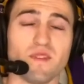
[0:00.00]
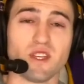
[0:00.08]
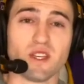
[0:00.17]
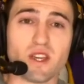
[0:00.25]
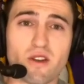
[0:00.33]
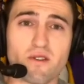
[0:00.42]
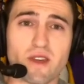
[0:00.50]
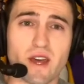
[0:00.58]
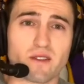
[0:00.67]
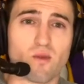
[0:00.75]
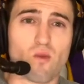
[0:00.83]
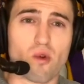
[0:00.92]
the year
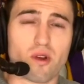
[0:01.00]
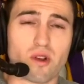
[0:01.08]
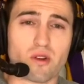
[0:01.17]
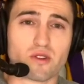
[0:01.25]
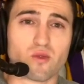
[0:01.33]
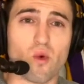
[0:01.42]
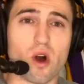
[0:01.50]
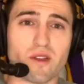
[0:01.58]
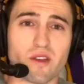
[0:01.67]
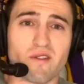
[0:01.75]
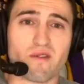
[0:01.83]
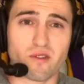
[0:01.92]
that the Warriors
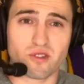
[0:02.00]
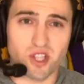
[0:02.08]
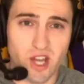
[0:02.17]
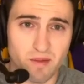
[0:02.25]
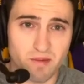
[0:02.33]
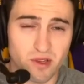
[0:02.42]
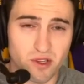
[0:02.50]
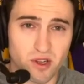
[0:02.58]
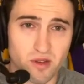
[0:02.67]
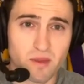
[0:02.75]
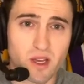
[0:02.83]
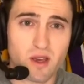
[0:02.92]
won their first championship,